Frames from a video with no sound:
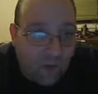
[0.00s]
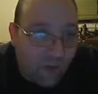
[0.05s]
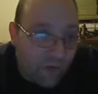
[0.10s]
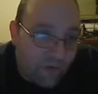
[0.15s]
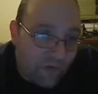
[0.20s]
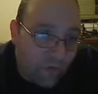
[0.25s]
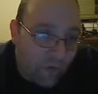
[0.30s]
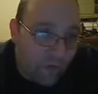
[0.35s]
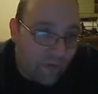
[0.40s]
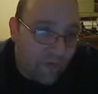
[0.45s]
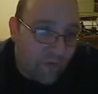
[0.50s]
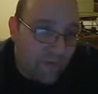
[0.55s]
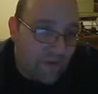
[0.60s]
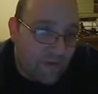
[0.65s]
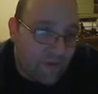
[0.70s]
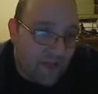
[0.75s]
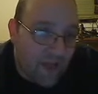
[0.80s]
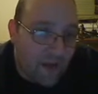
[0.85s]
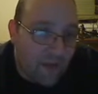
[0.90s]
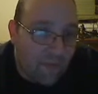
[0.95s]
pour forth from the
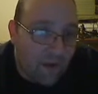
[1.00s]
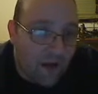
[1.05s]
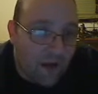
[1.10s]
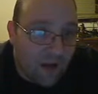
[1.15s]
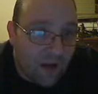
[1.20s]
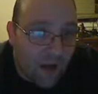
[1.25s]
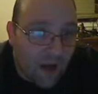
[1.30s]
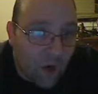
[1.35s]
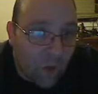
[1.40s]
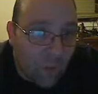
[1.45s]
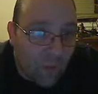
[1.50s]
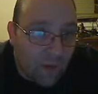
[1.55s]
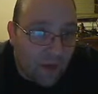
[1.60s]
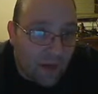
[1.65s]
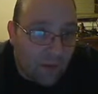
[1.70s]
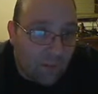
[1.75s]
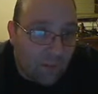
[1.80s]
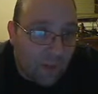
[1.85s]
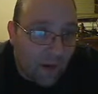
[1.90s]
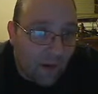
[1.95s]
same
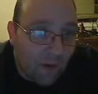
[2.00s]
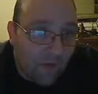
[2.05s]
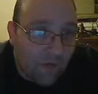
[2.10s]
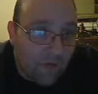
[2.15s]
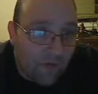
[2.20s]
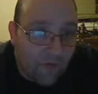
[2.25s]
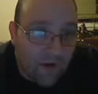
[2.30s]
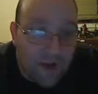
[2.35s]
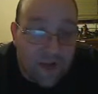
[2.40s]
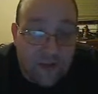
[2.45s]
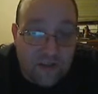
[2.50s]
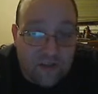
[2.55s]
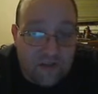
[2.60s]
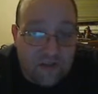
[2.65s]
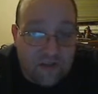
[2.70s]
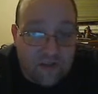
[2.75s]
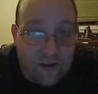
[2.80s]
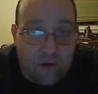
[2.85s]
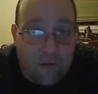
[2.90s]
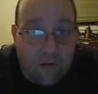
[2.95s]
opening both fresh
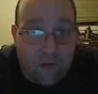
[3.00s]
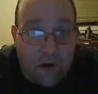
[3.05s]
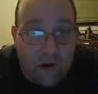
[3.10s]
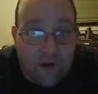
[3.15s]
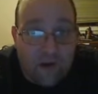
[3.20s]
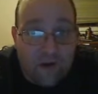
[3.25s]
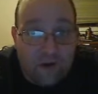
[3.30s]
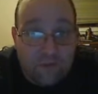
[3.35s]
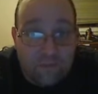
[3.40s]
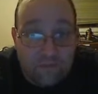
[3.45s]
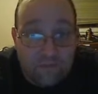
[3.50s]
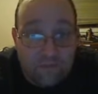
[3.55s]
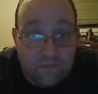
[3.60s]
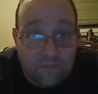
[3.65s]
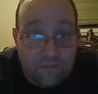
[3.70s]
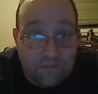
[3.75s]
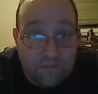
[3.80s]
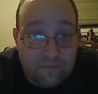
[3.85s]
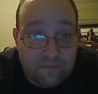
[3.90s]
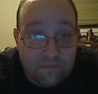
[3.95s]
and salt water?
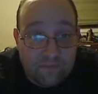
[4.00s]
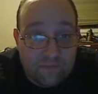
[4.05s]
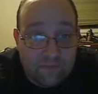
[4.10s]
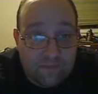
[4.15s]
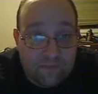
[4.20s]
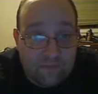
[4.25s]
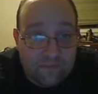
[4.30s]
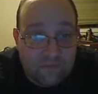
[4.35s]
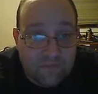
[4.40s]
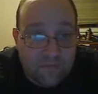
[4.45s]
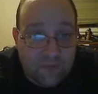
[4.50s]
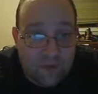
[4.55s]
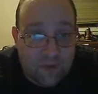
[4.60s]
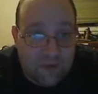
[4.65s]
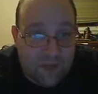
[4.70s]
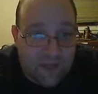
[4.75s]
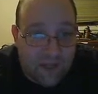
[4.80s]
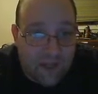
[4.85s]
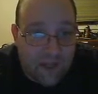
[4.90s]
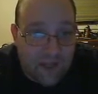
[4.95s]
So
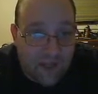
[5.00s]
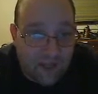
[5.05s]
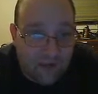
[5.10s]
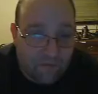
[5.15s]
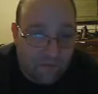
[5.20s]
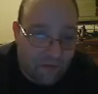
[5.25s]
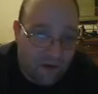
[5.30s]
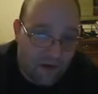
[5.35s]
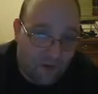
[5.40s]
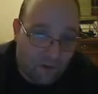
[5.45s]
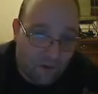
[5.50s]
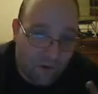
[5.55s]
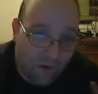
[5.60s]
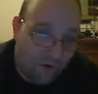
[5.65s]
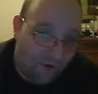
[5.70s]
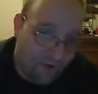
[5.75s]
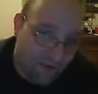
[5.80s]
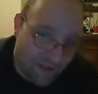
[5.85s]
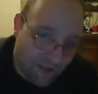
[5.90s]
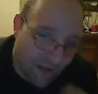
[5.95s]
it's saying, can fresh
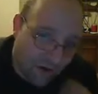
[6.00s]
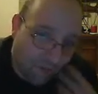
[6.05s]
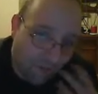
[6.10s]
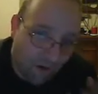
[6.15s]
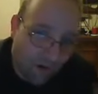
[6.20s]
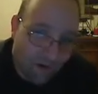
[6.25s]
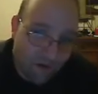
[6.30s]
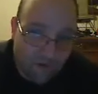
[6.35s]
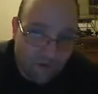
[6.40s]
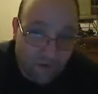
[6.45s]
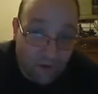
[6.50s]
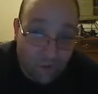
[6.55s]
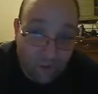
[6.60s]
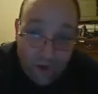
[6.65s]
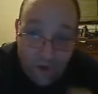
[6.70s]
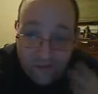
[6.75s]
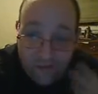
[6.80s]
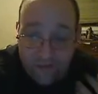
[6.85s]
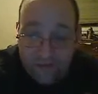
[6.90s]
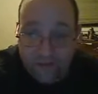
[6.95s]
water and salt water flow
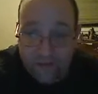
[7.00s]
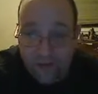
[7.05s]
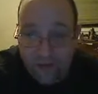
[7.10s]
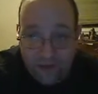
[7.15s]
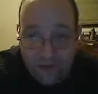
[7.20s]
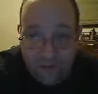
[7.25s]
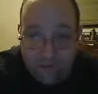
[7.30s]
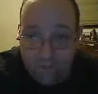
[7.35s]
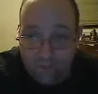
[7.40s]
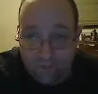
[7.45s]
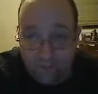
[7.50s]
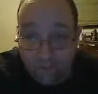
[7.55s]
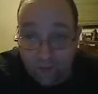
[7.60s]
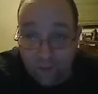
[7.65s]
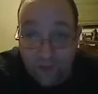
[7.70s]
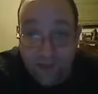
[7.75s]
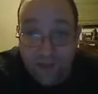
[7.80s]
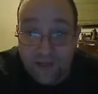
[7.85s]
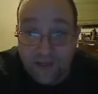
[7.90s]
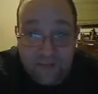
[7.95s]
out of the same
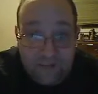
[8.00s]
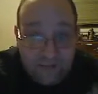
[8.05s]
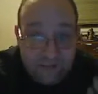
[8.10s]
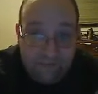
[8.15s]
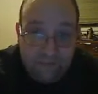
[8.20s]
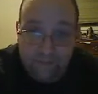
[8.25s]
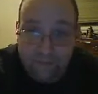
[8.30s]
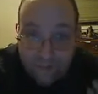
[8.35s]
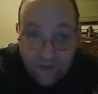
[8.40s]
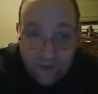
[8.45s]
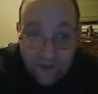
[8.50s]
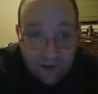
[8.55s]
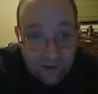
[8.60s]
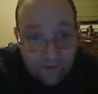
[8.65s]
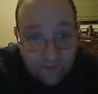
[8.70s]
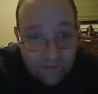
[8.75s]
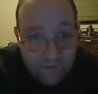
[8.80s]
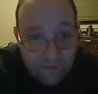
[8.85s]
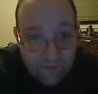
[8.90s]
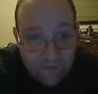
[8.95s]
place?
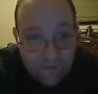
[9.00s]
No.